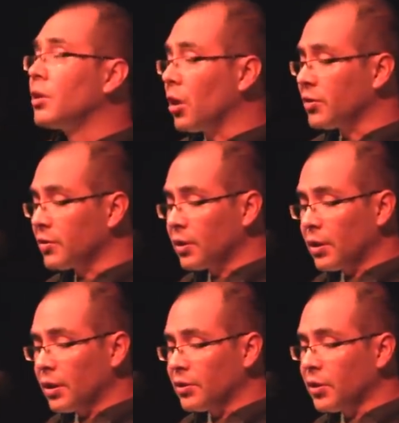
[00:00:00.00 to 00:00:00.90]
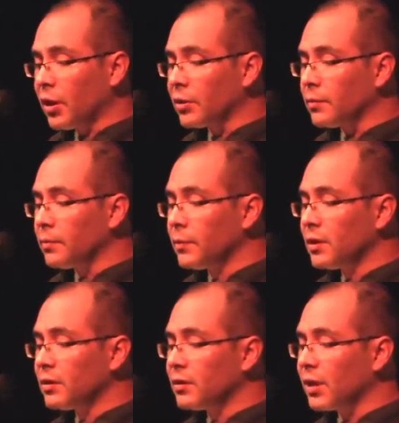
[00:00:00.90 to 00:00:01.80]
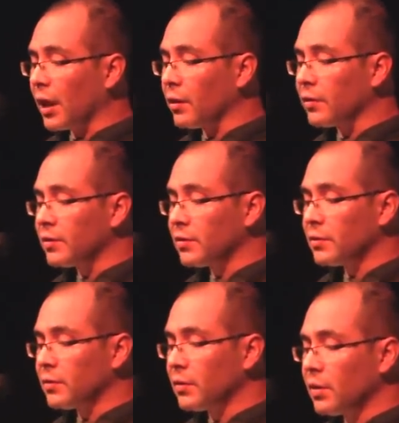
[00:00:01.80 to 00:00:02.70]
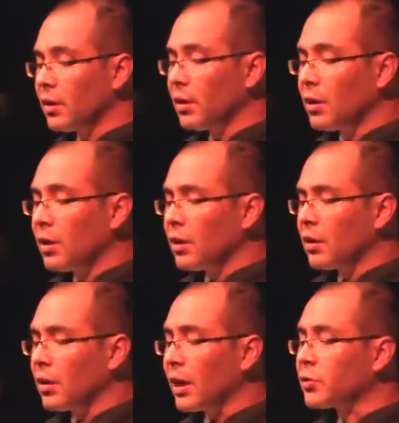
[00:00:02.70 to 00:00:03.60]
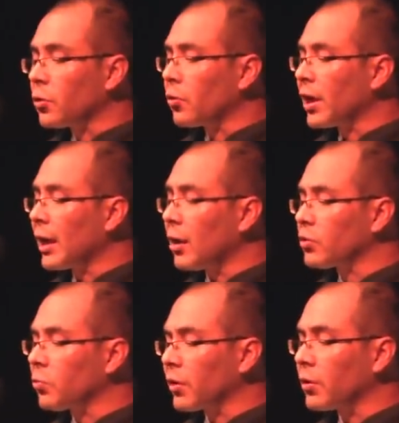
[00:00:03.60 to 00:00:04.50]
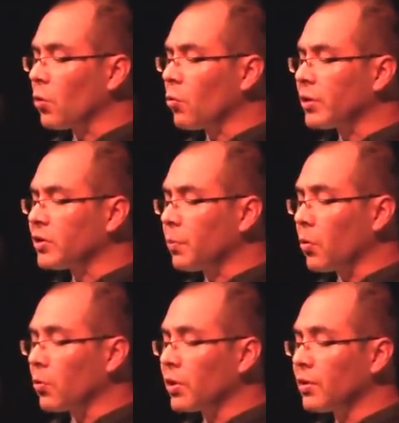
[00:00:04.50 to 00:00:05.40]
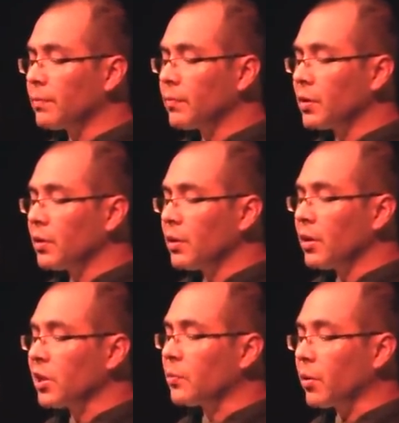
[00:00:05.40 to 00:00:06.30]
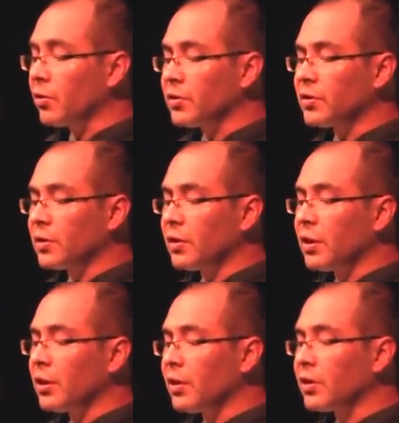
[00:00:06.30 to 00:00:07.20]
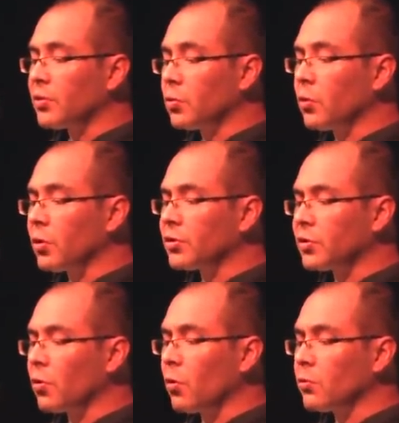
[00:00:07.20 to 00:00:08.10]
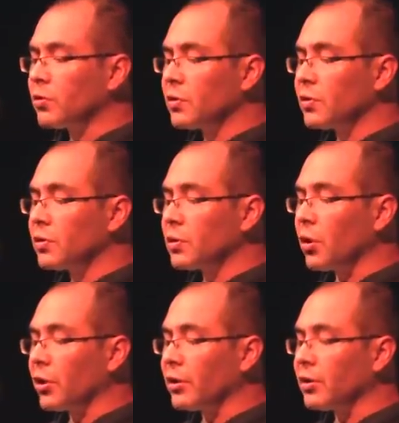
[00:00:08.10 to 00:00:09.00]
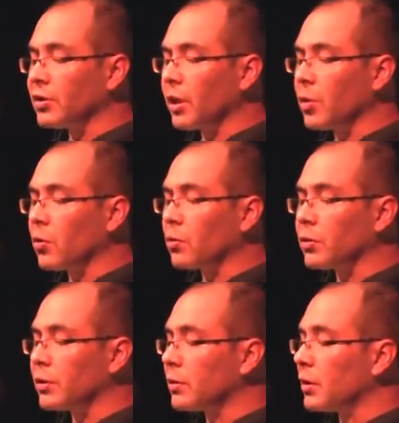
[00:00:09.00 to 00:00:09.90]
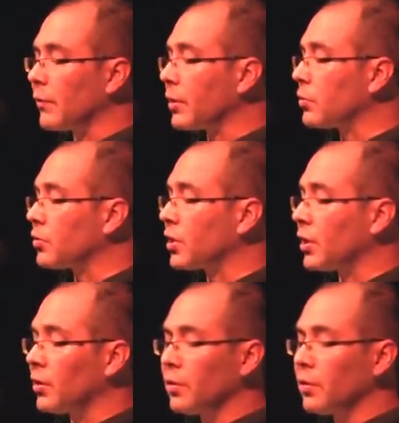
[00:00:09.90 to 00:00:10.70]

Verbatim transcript: Dust and sun, silence. A sorry house where no one spoke. His parents just two lost souls stuck in the same corner, nothing to say.